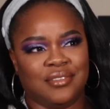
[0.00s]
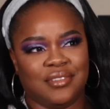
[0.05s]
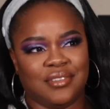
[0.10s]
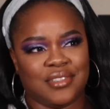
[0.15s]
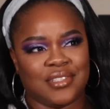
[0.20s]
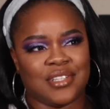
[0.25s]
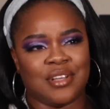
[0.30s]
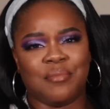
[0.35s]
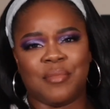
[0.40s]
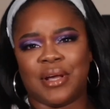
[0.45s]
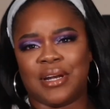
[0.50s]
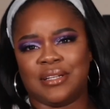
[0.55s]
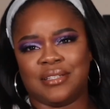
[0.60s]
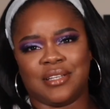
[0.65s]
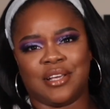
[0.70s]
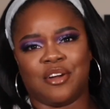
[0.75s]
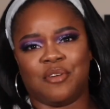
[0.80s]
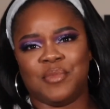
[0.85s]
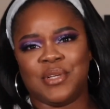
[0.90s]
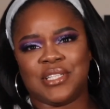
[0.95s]
Somebody
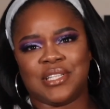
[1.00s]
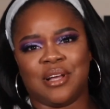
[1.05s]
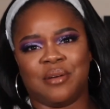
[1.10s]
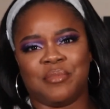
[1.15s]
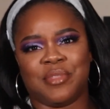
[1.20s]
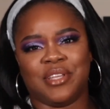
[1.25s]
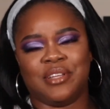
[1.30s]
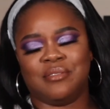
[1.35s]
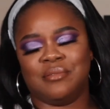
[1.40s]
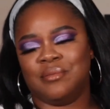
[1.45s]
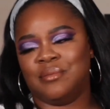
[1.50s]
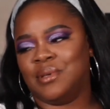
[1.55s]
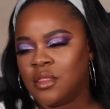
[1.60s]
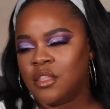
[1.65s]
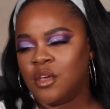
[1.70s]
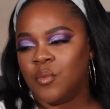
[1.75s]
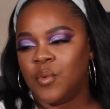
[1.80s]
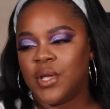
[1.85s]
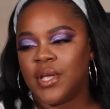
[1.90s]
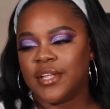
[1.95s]
tell me something.
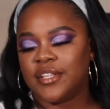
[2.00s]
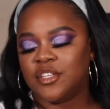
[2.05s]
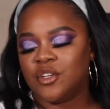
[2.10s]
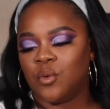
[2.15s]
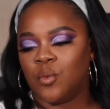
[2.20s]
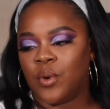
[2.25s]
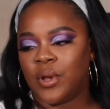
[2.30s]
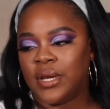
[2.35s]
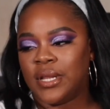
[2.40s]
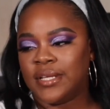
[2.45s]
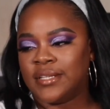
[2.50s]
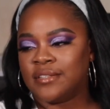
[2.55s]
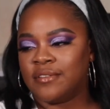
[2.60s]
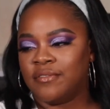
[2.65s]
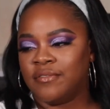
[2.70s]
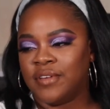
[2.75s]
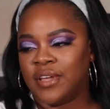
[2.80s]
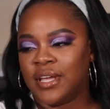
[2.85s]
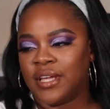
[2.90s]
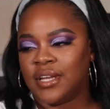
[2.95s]
Then we get to Wendy's
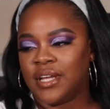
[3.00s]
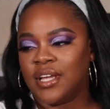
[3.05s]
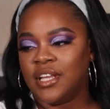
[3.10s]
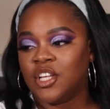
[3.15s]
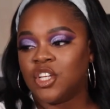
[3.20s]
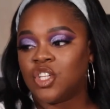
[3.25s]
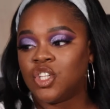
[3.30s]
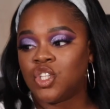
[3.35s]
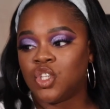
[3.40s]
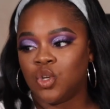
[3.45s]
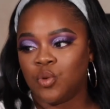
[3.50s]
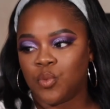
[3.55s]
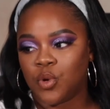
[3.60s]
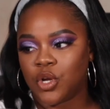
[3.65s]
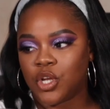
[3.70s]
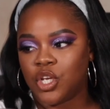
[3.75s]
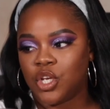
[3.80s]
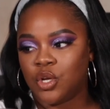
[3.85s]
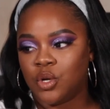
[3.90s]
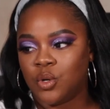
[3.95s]
event. It is super
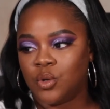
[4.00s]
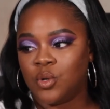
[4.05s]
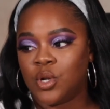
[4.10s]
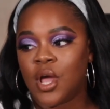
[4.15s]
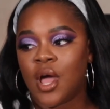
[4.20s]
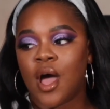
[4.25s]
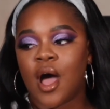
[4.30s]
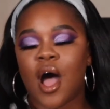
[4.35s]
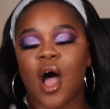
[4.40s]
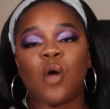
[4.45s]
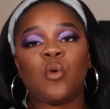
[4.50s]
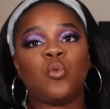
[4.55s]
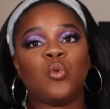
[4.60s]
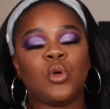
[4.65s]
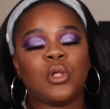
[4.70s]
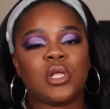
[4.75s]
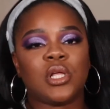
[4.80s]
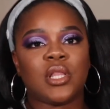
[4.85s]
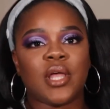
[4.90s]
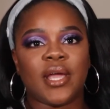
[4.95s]
cute. I
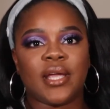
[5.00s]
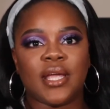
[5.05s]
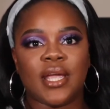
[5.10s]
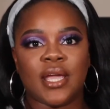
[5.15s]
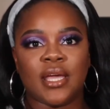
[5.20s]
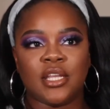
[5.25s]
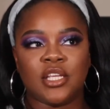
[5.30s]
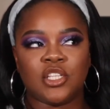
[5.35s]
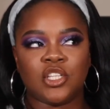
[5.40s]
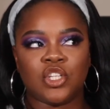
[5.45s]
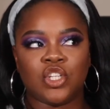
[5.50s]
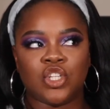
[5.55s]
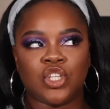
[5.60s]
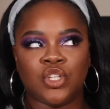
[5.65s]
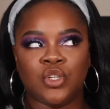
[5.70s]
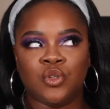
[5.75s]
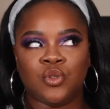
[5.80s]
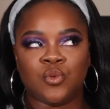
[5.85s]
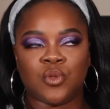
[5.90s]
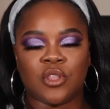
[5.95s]
really like Candiace's
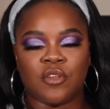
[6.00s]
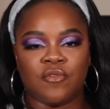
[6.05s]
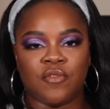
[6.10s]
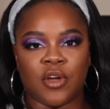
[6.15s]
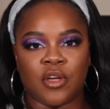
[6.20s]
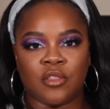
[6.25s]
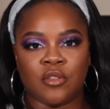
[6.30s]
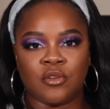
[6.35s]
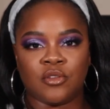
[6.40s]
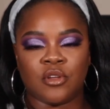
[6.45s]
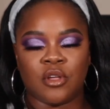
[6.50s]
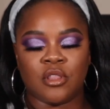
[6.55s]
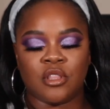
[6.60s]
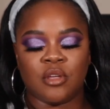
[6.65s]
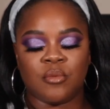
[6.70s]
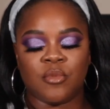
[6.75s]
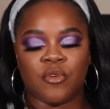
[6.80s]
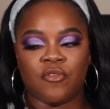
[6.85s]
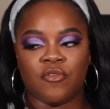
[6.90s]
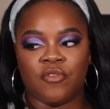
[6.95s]
shoes with the feathers on
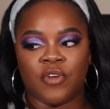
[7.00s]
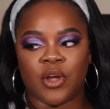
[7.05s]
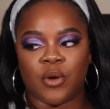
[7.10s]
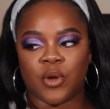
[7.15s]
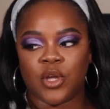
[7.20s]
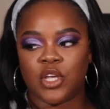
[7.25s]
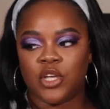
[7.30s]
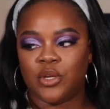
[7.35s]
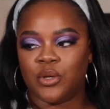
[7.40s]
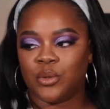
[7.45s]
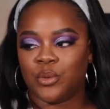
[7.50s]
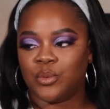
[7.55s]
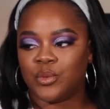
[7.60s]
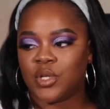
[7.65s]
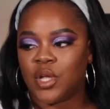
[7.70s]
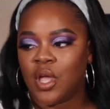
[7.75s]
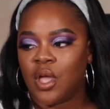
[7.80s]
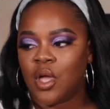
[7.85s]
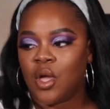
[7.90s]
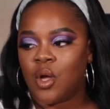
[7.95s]
them. Very cute.
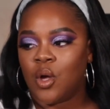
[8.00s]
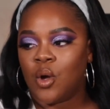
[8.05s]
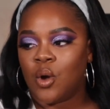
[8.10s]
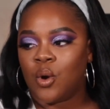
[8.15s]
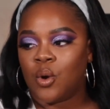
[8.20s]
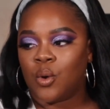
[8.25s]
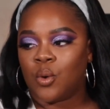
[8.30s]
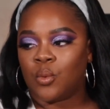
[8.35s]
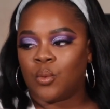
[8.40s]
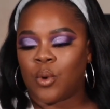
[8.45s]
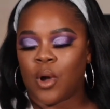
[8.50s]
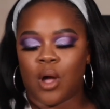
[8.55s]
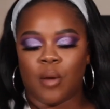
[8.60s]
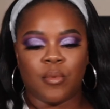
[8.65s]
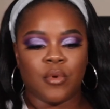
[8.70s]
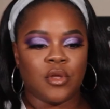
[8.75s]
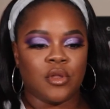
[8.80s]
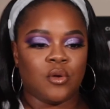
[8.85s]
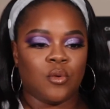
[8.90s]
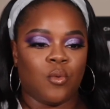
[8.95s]

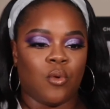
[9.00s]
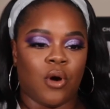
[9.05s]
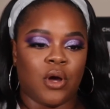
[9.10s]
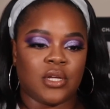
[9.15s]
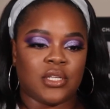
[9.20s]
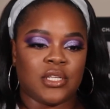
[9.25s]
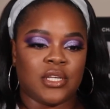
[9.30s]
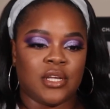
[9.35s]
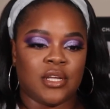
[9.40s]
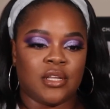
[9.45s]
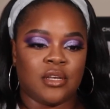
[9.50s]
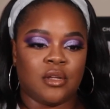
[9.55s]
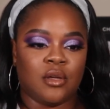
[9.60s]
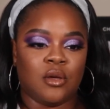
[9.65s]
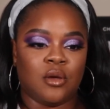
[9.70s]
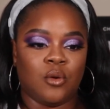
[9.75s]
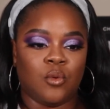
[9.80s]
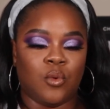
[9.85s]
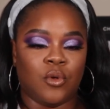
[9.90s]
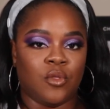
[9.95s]
Robin walks in
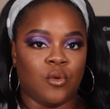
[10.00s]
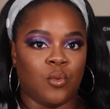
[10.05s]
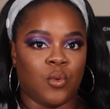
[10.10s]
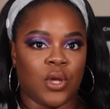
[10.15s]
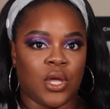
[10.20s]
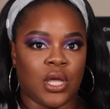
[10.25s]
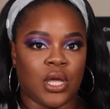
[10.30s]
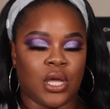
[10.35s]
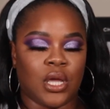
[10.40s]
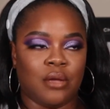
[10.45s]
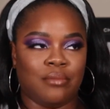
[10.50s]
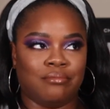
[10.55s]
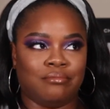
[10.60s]
with a wig.